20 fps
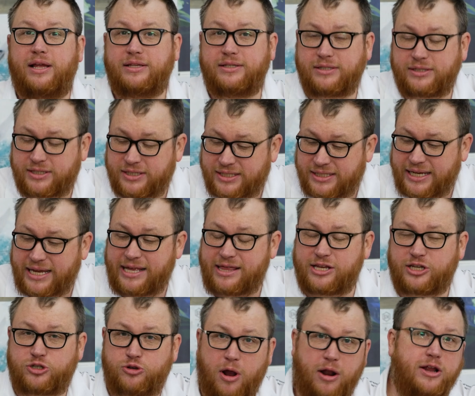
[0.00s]
see the
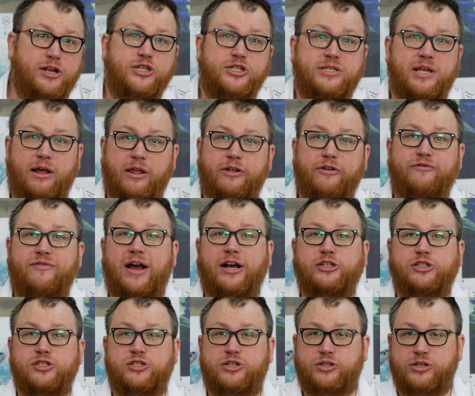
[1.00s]
strategies that other factions
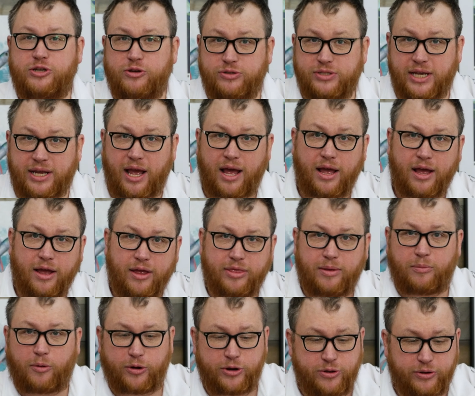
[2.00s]
are using, the more
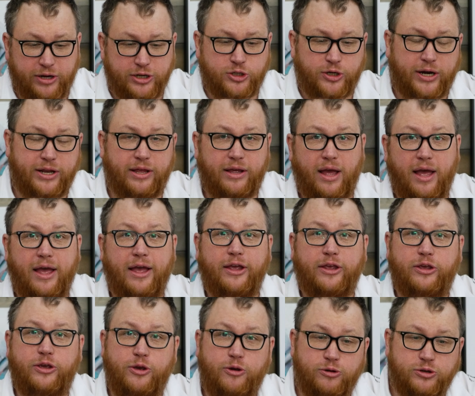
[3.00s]
you can try to
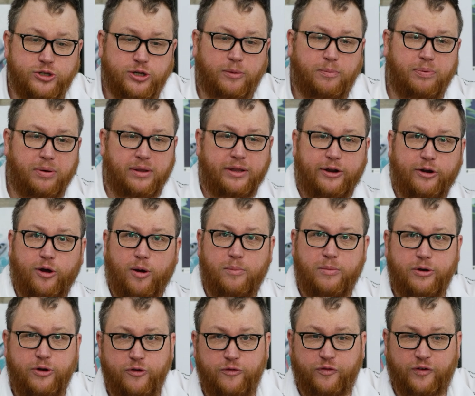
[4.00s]
use your political
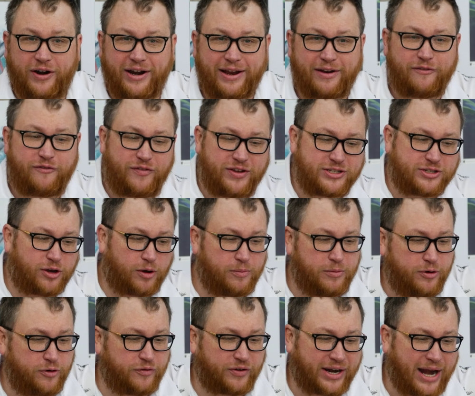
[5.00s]
maneuvering and physical
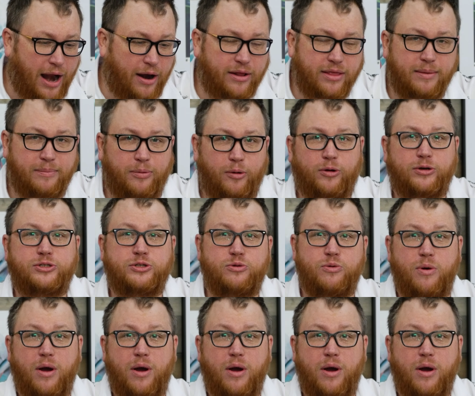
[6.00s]
maneuvering out on the board to